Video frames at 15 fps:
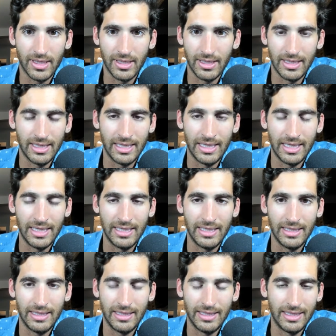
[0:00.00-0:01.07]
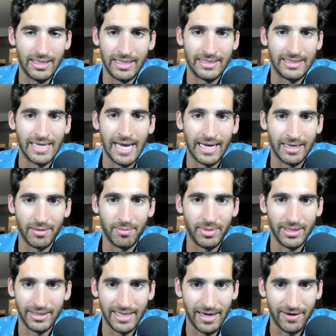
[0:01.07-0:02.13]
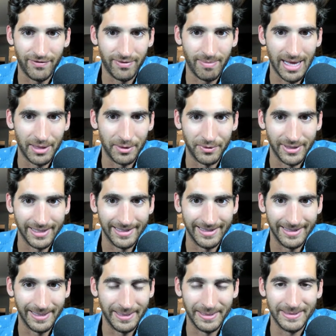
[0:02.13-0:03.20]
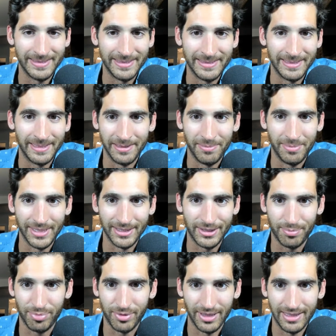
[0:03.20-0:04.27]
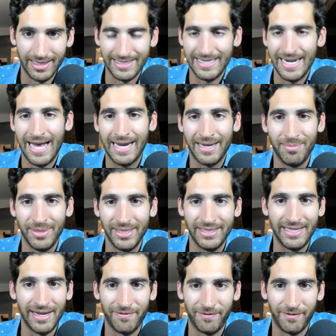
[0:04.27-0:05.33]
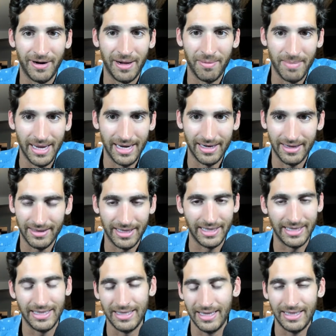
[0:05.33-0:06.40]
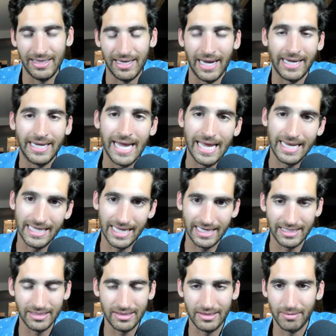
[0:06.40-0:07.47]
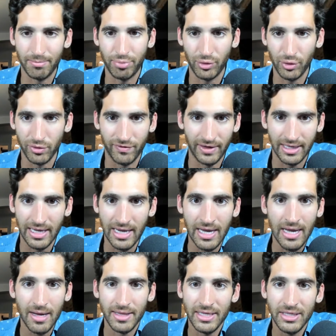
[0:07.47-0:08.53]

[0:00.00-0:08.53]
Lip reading: it's not going to be a day for Ballerini. Like, this isn't going to be a sprint. It's not going to be a day for Almeida. Like, I get that he's improving. These are